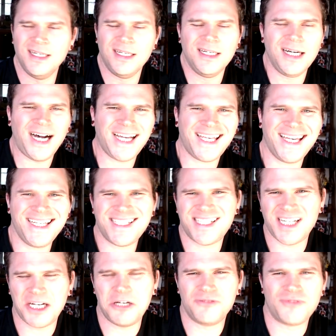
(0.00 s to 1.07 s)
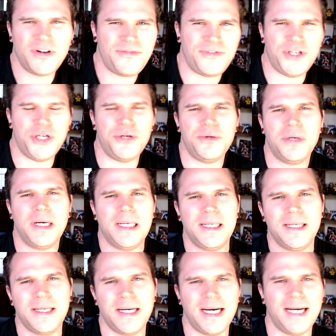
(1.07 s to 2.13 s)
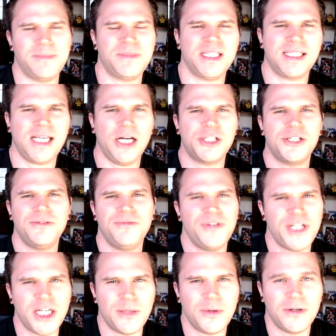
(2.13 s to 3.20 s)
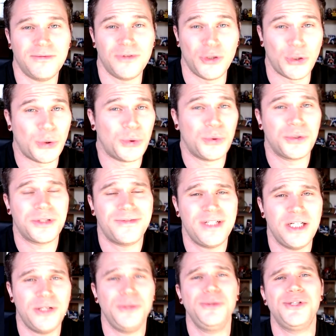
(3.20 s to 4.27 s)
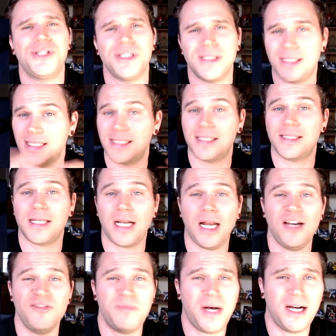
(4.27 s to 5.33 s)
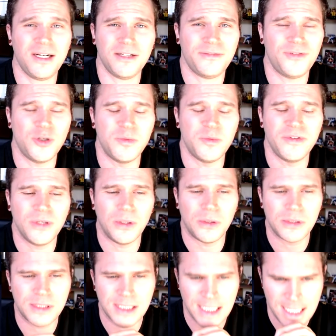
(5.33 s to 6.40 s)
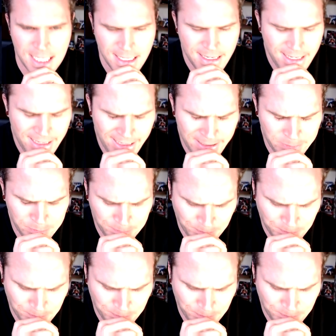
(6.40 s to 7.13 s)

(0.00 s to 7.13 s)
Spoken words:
I guess, like a review discussion video of Lord of Illusions. This is the Clive Barker film, of course. Now,